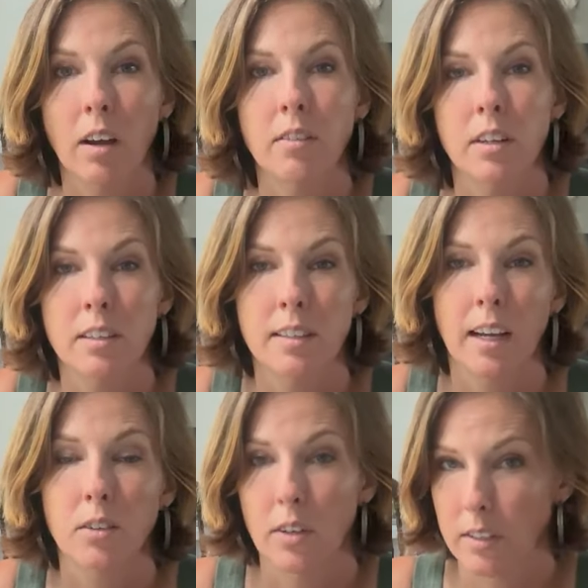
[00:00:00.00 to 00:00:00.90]
an
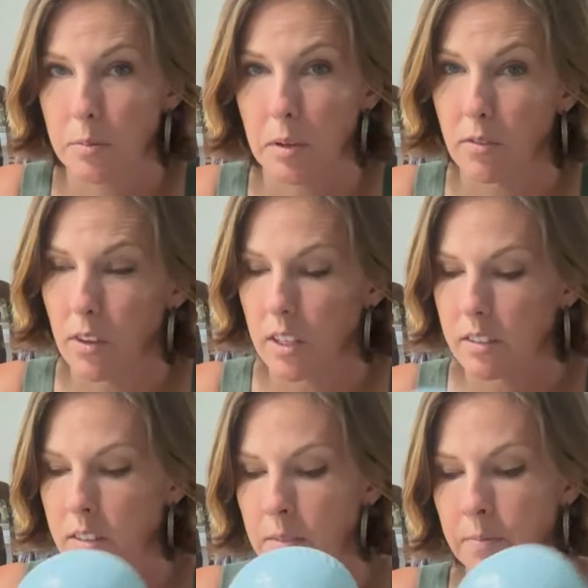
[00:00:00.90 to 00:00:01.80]
exact recipe for
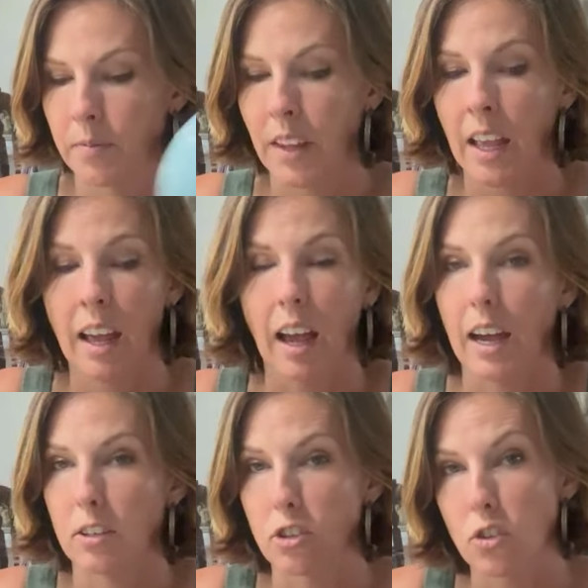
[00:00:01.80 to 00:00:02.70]
this.
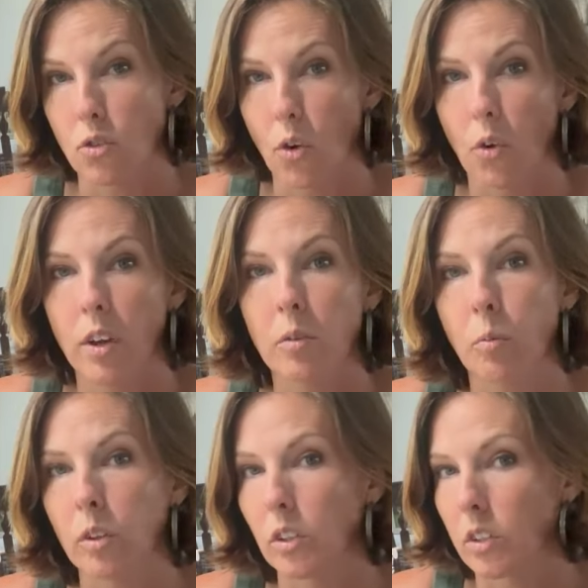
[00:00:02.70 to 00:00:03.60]
I just throw in
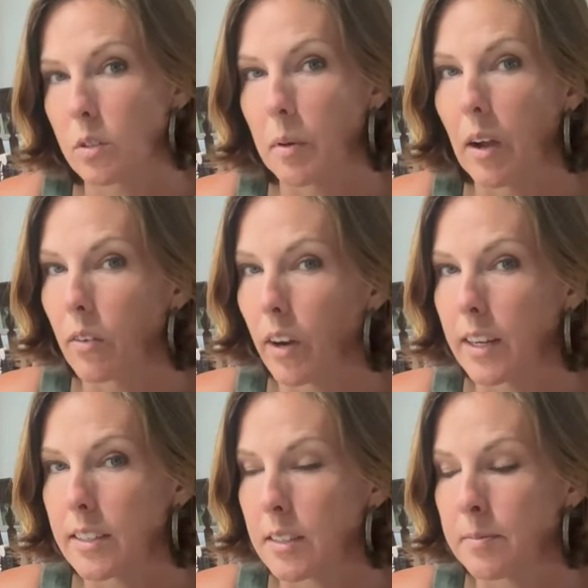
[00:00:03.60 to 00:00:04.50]
what looks about
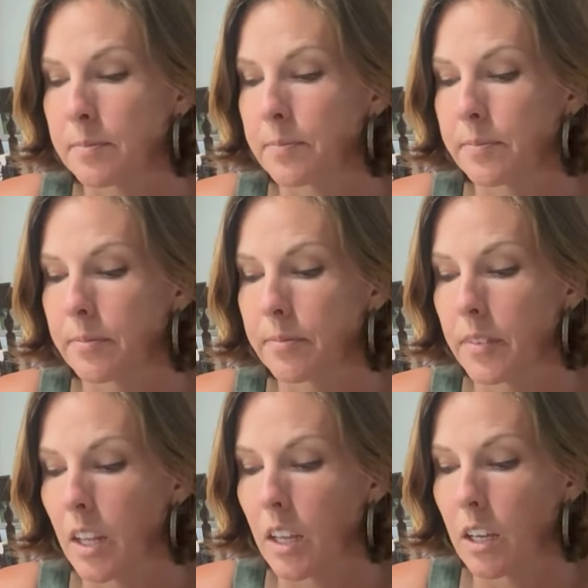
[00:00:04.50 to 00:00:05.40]
right.
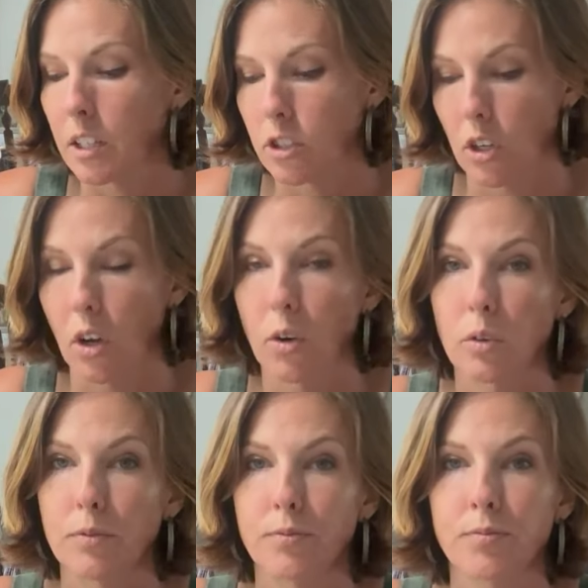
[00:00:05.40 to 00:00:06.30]
So,